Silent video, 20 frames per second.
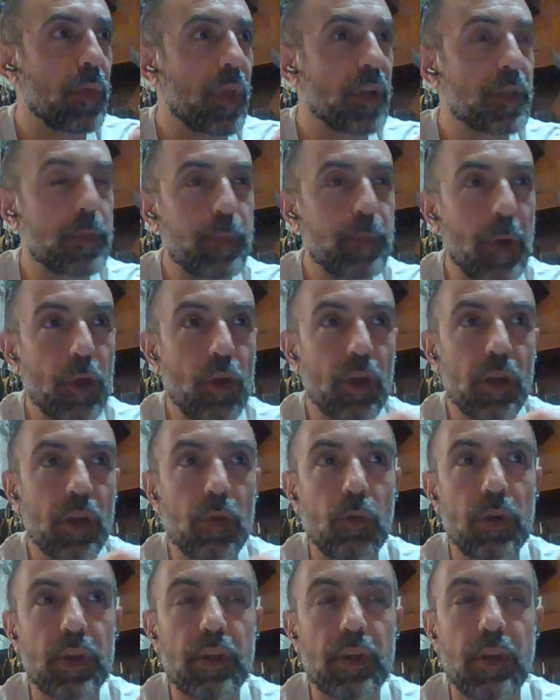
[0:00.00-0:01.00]
especially
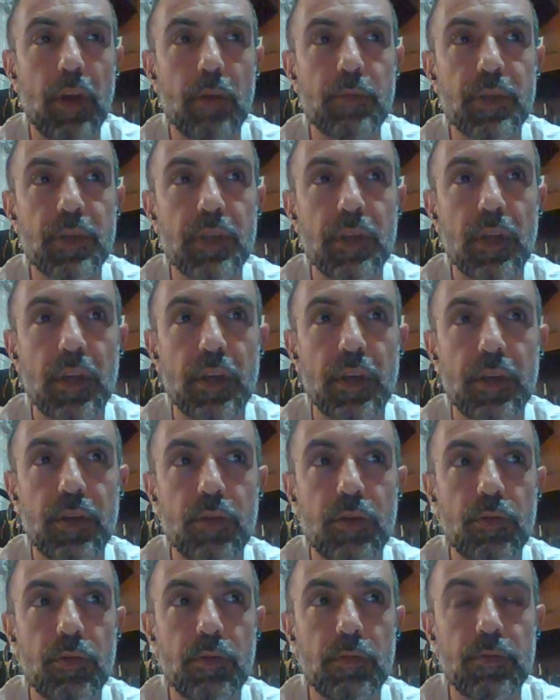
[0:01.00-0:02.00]
when it comes to like
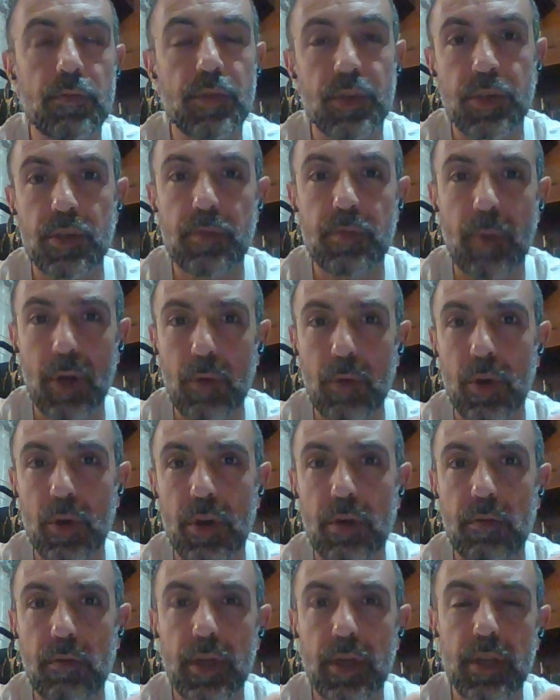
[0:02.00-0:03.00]
this is my
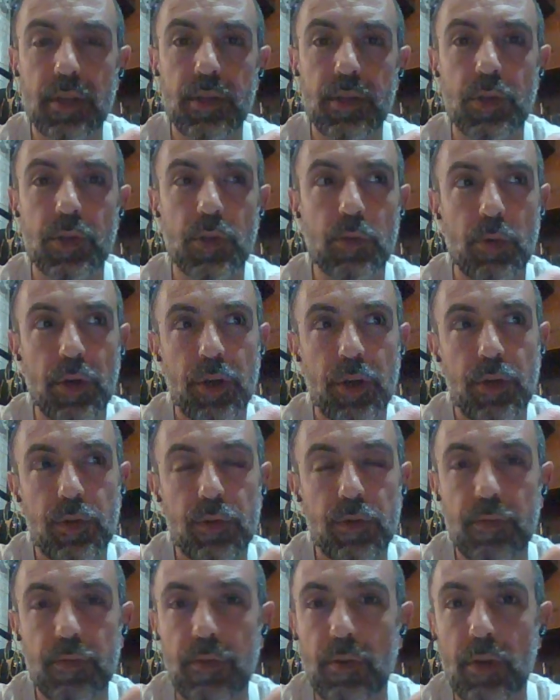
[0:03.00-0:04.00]
work, right? This is what I
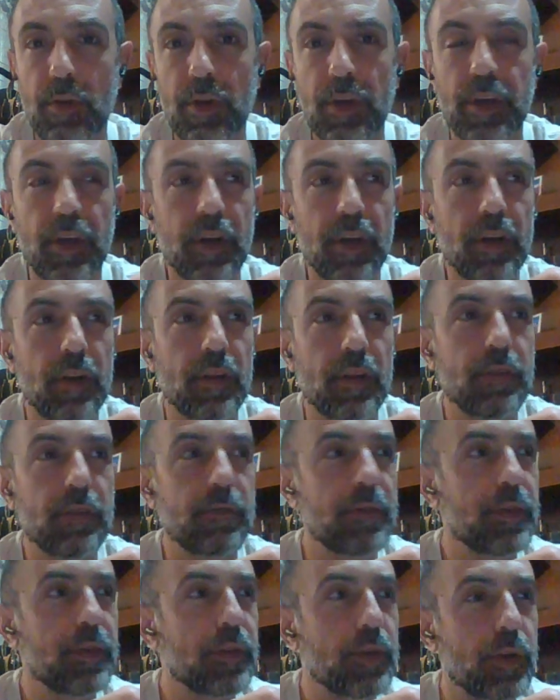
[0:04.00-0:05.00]
do for like kind of like
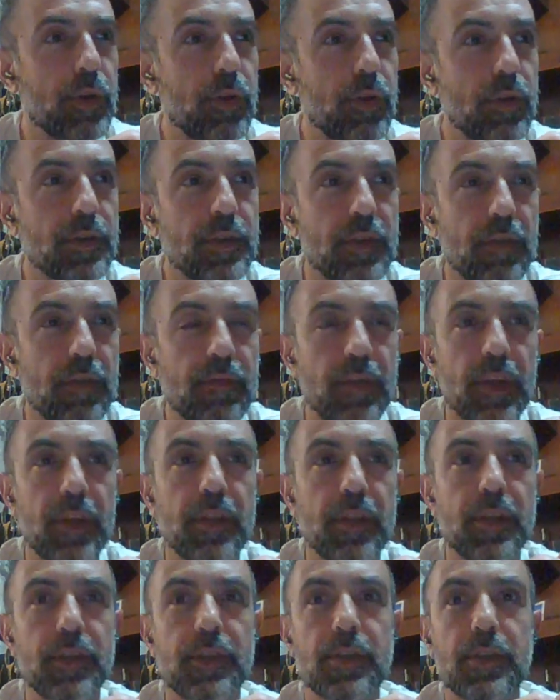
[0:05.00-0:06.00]
research and stuff
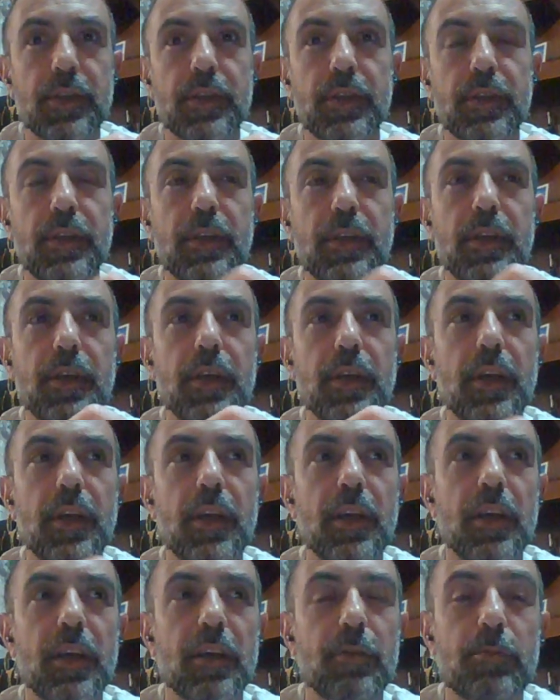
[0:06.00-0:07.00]
like this.
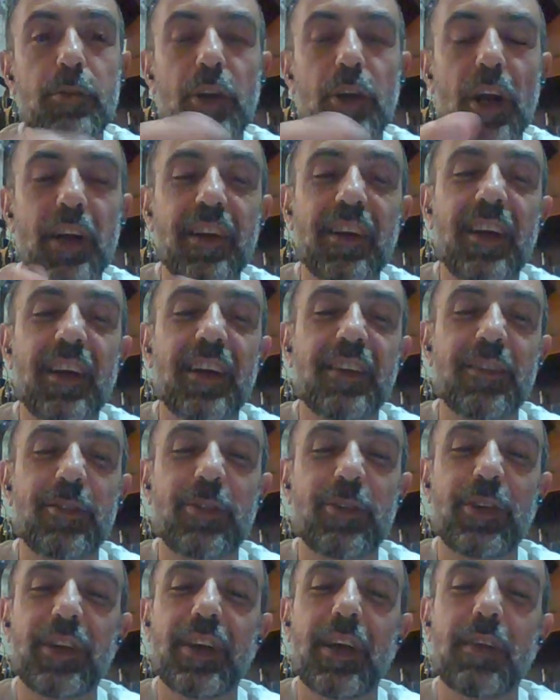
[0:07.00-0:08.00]
I'm trying to kind of
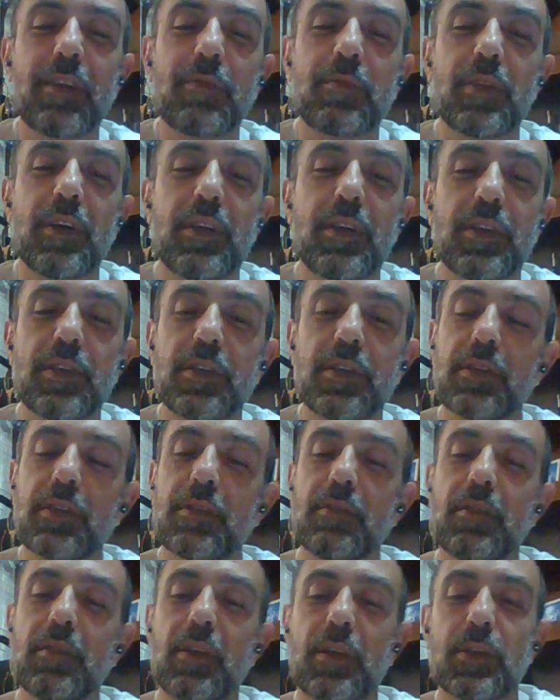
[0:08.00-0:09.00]
create
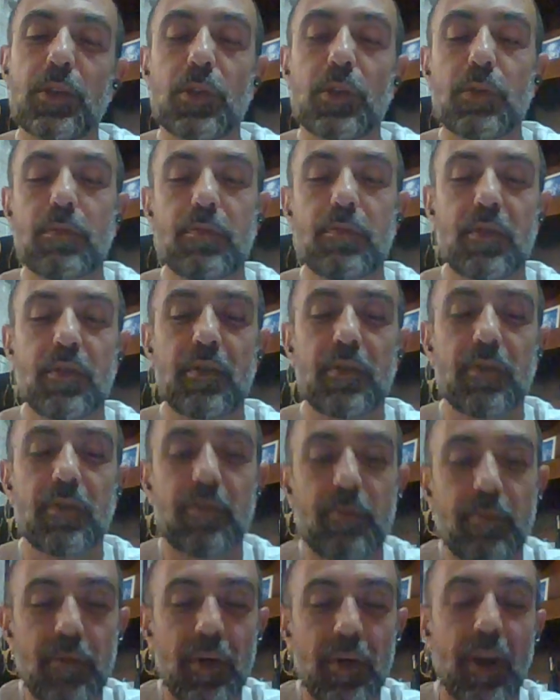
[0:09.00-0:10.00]
this.
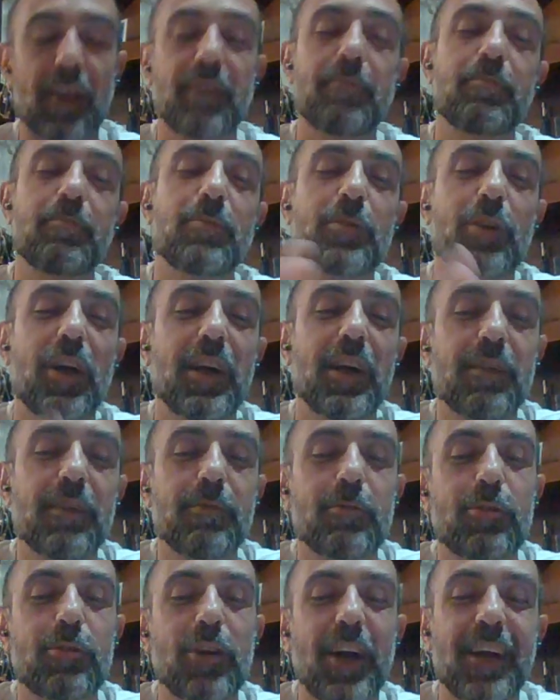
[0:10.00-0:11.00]

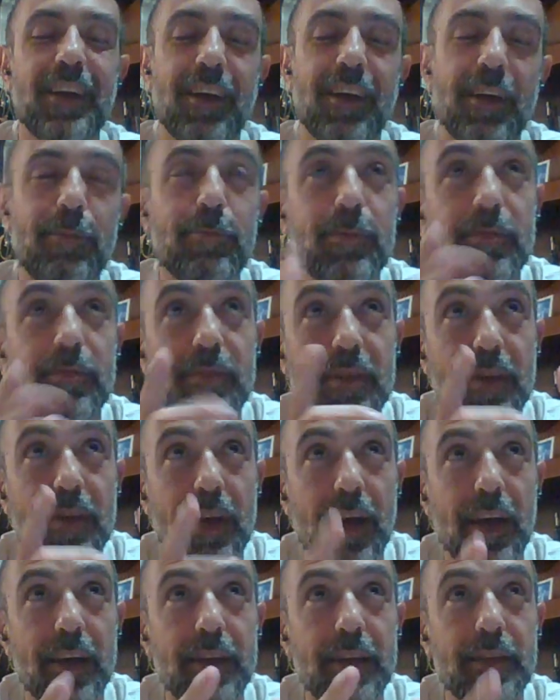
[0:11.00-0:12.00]
I'm
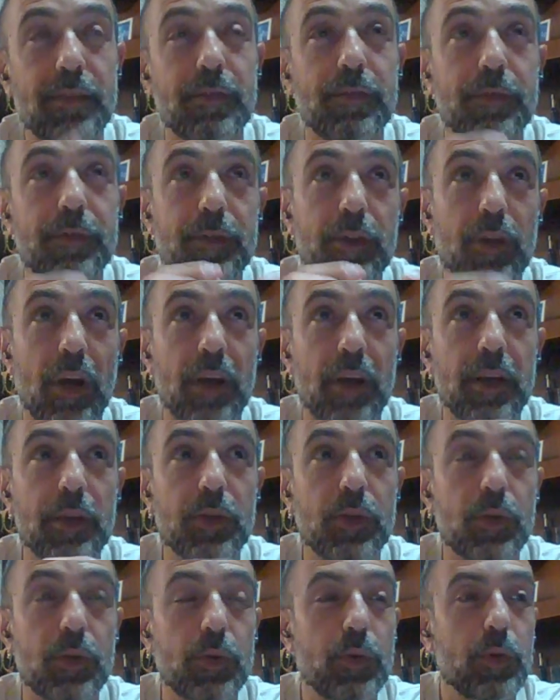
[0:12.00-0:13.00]
kind of
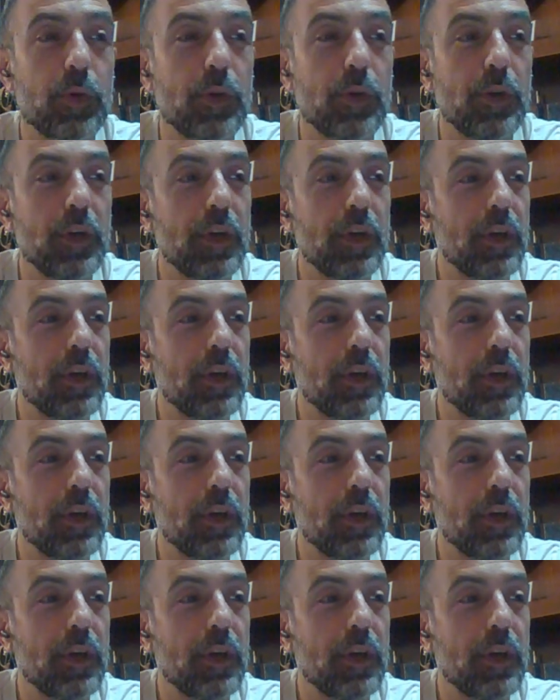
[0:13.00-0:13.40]
trying to